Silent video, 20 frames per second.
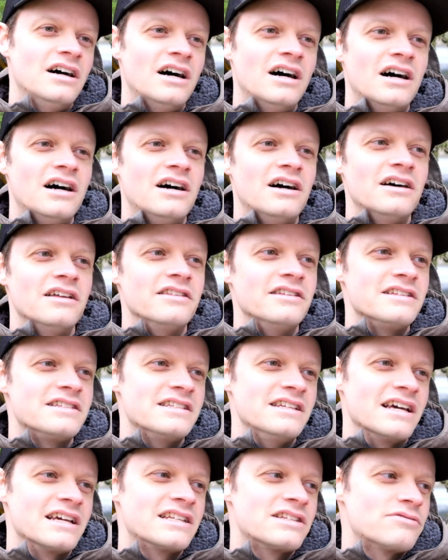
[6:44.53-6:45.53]
I
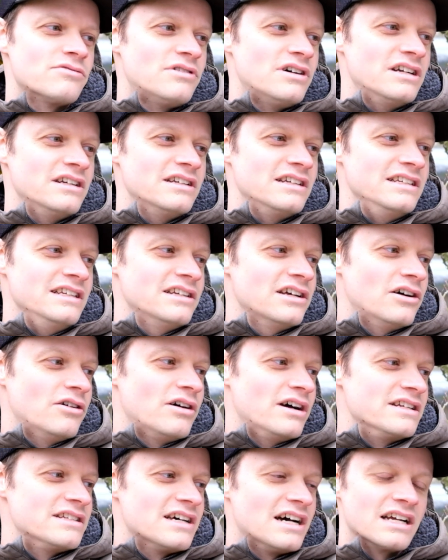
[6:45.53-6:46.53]

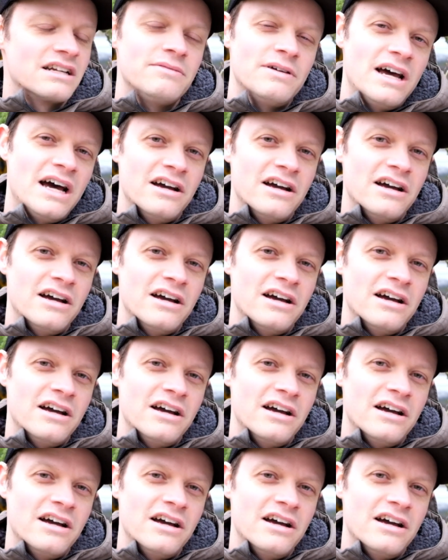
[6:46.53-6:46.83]
talked